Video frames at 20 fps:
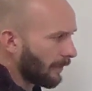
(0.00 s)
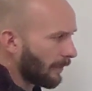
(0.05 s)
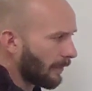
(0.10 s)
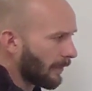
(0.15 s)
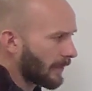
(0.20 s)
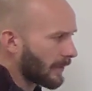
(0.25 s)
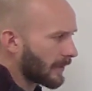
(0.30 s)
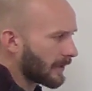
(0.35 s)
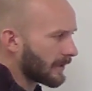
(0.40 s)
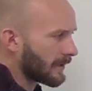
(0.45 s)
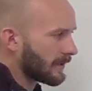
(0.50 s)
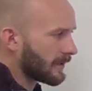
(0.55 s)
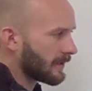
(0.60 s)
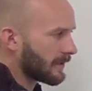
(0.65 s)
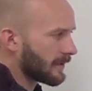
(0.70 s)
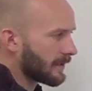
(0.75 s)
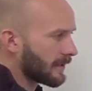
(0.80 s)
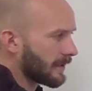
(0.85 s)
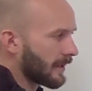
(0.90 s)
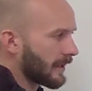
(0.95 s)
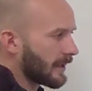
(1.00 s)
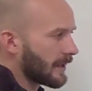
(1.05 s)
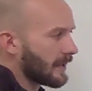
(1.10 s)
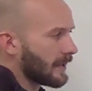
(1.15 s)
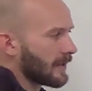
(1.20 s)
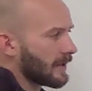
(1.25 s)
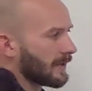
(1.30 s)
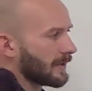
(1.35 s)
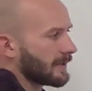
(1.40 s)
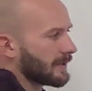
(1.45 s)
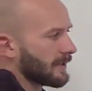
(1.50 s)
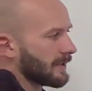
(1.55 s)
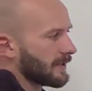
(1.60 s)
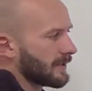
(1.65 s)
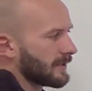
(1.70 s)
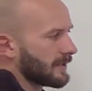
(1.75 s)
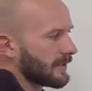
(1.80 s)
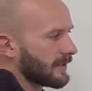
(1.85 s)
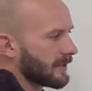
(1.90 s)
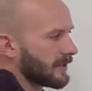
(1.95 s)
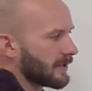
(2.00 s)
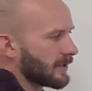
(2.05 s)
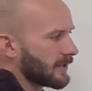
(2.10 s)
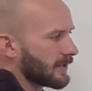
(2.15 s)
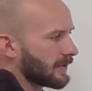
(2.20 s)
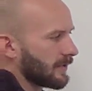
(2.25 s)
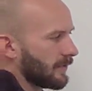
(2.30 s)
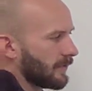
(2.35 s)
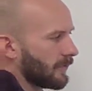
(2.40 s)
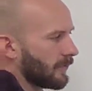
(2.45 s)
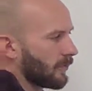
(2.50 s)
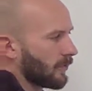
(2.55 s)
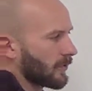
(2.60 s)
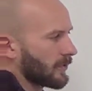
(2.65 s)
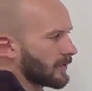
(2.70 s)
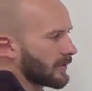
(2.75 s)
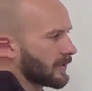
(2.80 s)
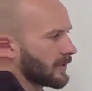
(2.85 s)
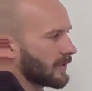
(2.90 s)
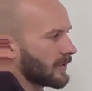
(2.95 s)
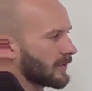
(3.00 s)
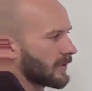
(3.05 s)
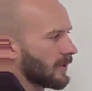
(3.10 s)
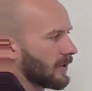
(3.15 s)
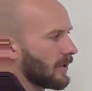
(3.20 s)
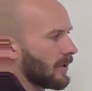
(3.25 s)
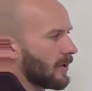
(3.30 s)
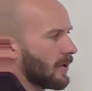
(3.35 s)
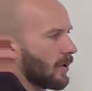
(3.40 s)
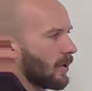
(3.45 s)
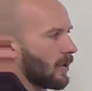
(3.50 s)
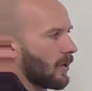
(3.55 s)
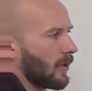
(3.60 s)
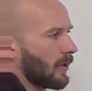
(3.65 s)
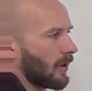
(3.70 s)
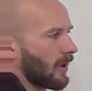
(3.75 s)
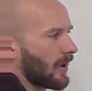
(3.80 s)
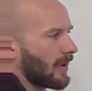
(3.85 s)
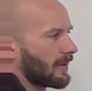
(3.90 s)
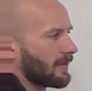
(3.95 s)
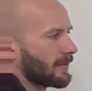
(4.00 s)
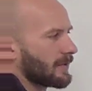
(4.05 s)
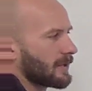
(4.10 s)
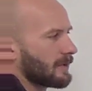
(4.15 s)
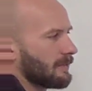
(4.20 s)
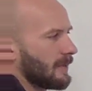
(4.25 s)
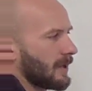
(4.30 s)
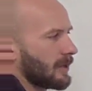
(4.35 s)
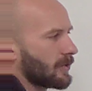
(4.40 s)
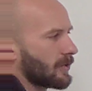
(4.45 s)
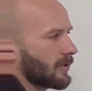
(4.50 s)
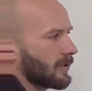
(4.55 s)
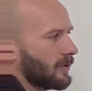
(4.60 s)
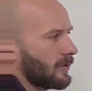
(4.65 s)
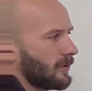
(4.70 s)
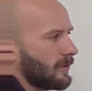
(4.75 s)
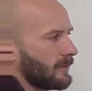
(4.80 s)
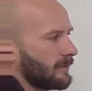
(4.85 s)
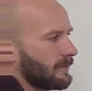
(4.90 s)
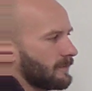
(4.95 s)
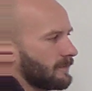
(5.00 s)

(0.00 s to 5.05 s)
but the thing is these forces are kind of symmetrical.